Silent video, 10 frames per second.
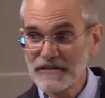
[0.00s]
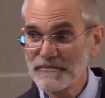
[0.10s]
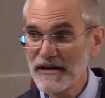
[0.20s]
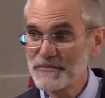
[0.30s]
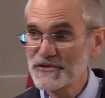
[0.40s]
thing
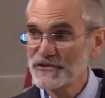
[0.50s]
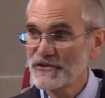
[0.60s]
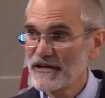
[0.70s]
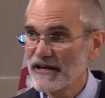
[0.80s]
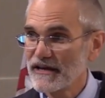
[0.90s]
that pops in
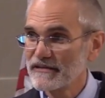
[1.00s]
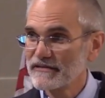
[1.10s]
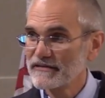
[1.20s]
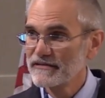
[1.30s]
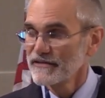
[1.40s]
your head,
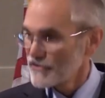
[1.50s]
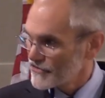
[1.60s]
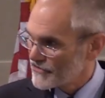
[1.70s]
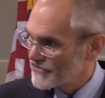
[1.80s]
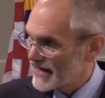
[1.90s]

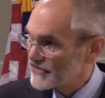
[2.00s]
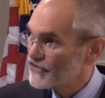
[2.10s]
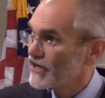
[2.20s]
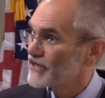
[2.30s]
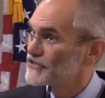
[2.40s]

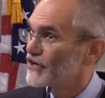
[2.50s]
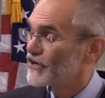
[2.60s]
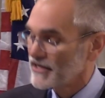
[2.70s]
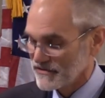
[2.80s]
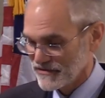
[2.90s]
that's God
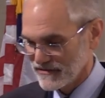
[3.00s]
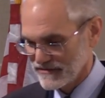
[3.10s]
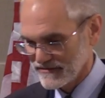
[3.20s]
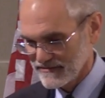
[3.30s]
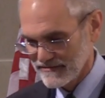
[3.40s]
talking to
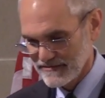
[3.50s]
you.